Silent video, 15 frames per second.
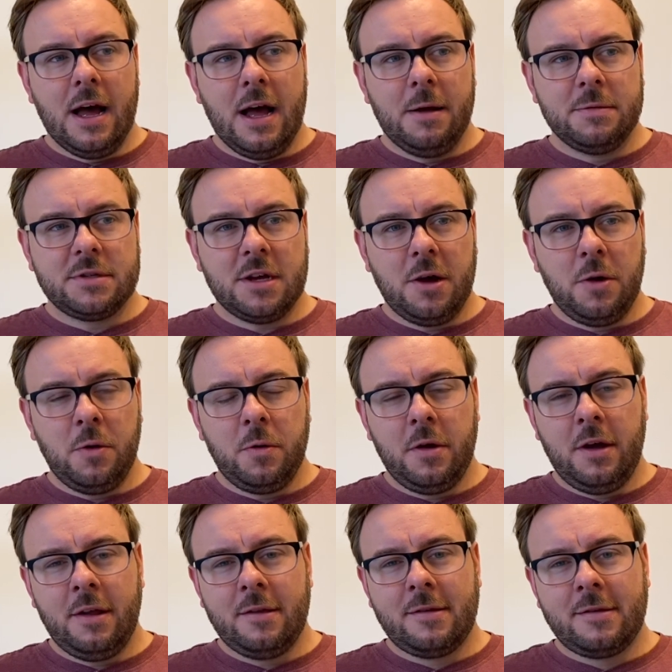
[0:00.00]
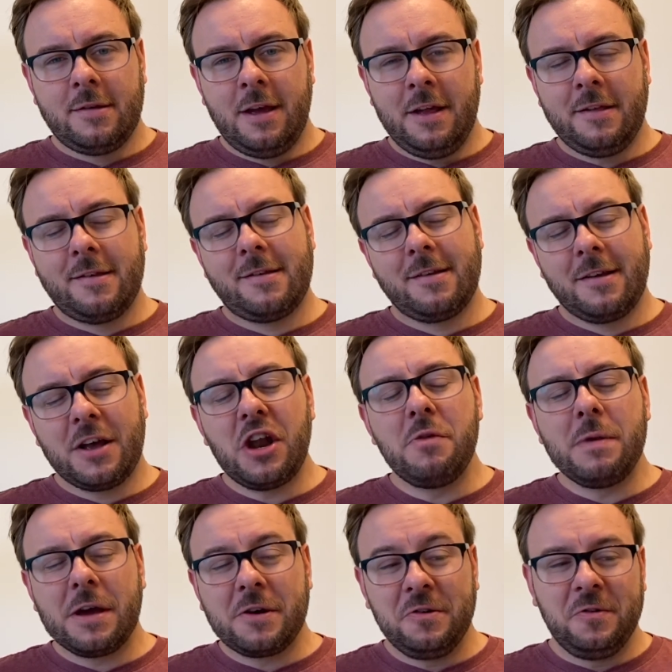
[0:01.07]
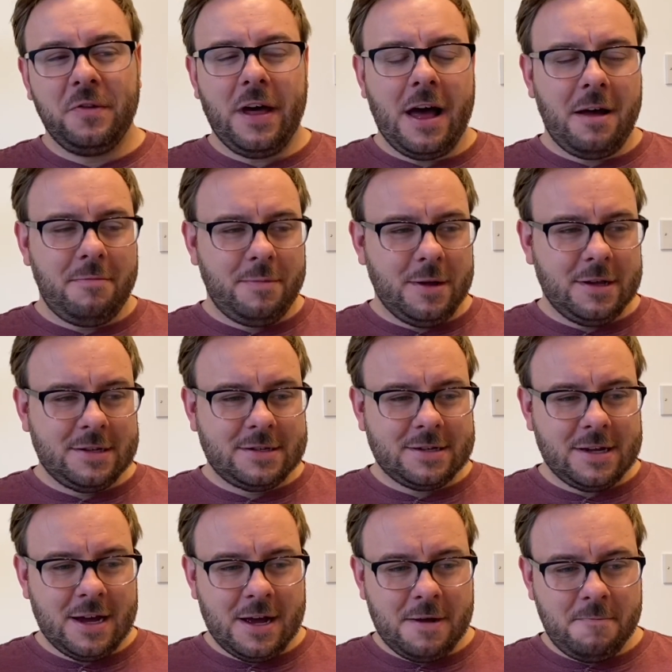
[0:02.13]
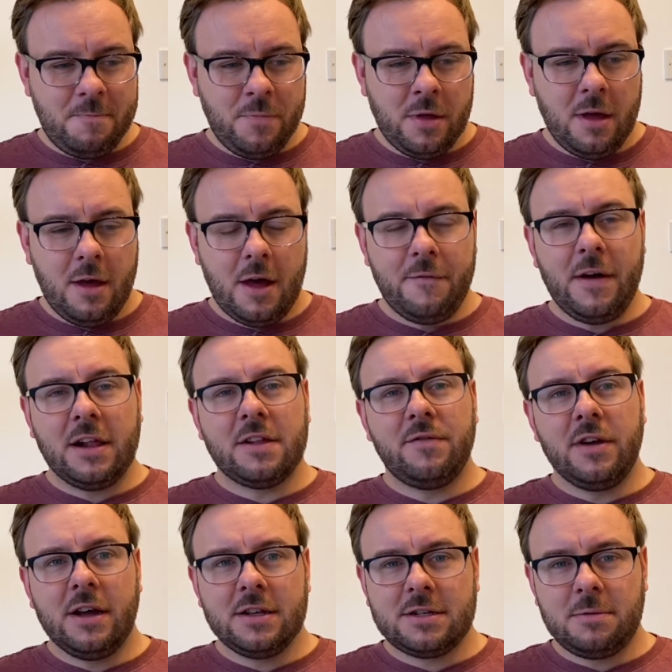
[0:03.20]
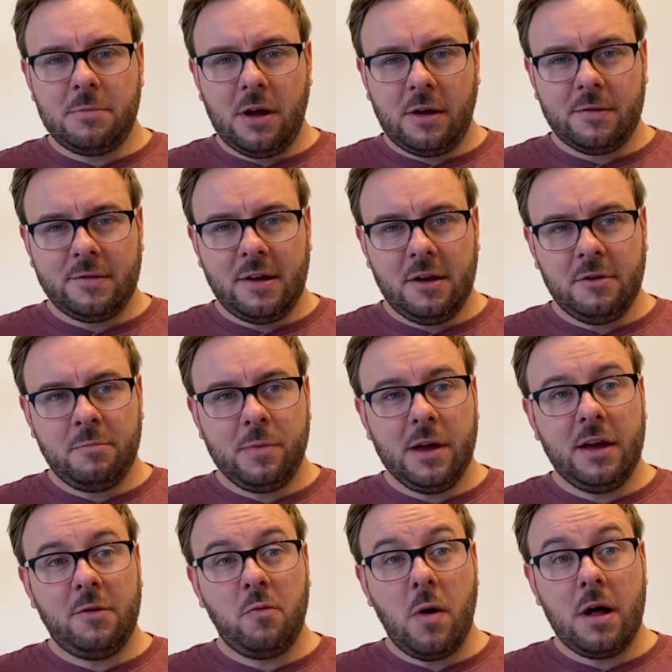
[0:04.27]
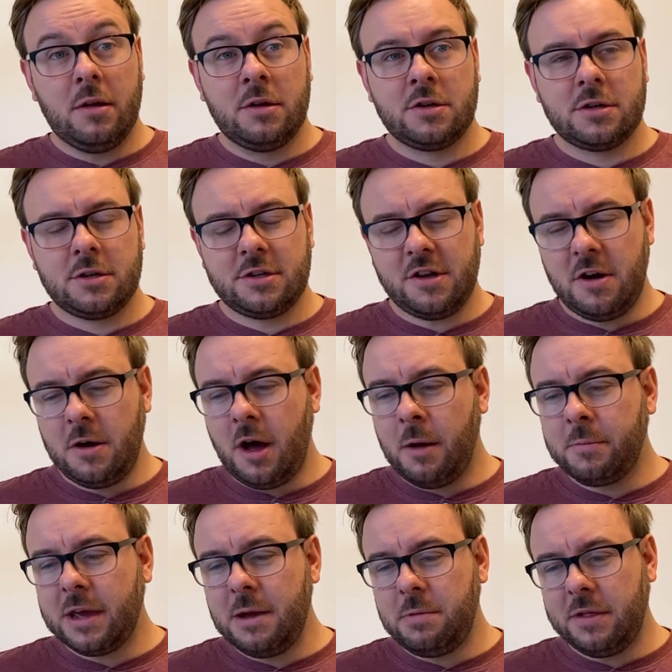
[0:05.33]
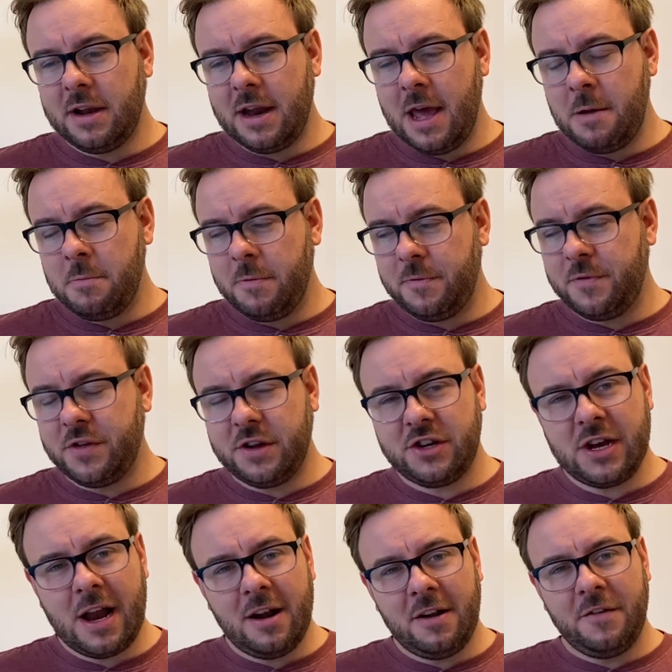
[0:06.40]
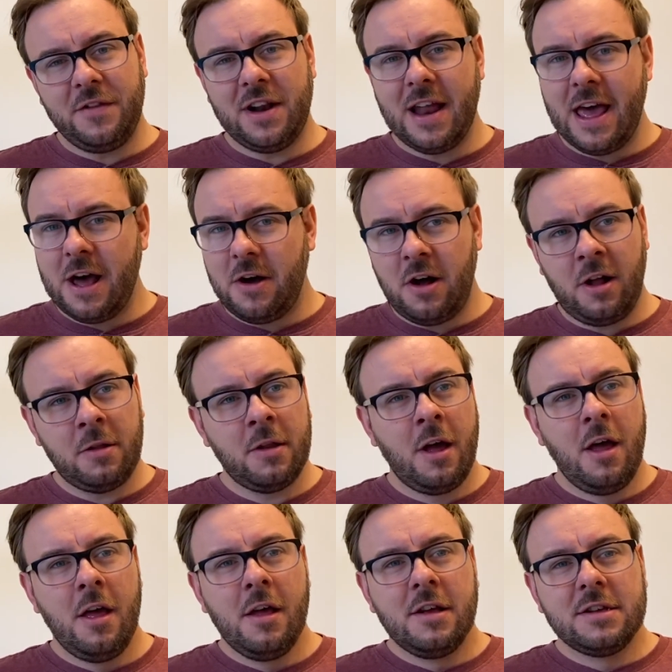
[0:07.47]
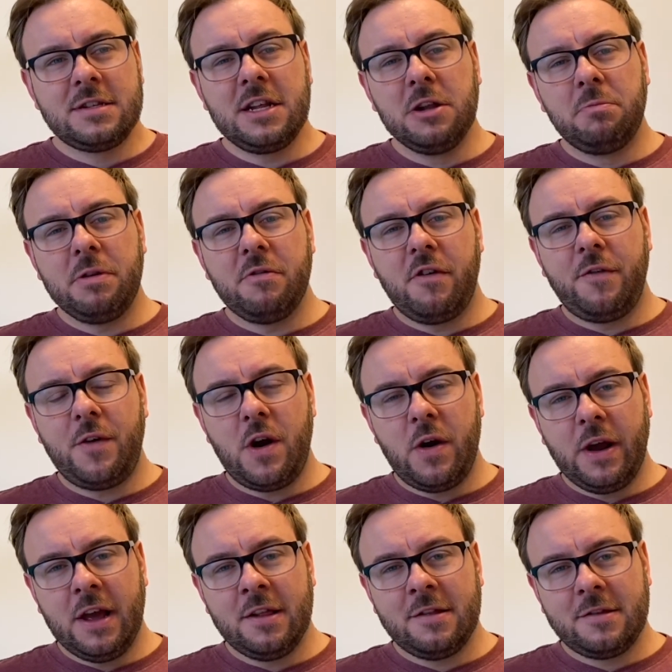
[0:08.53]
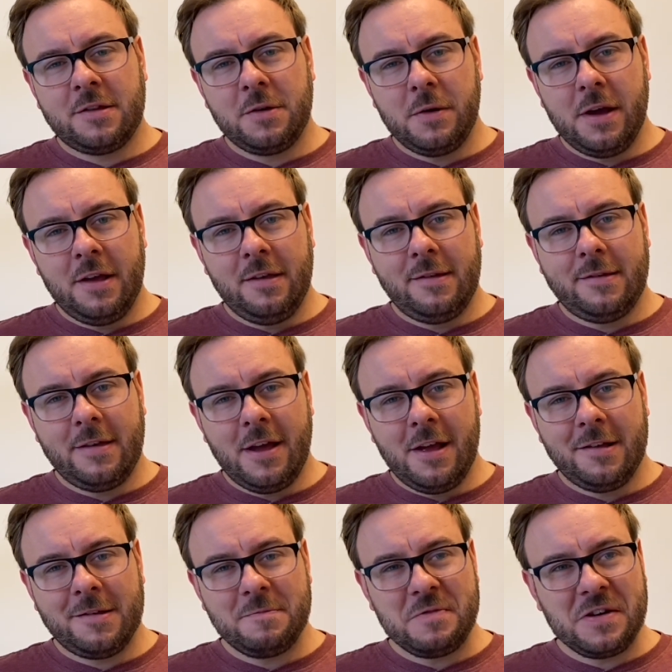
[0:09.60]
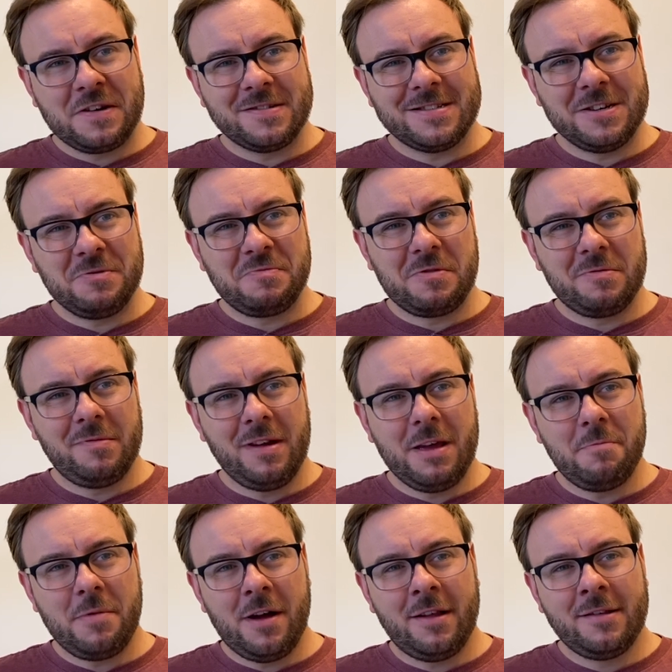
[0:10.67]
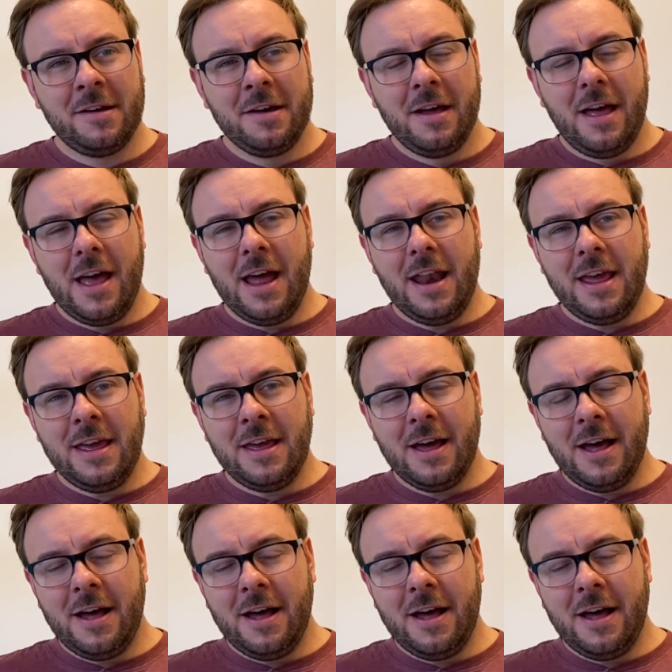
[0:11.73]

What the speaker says: So it's going to be called that, but effectively it's St Michael's Hill, but in Welsh. So I'm keeping the name of the channel and the layout. I'll still be referring to it as St Michael's Hill probably, but any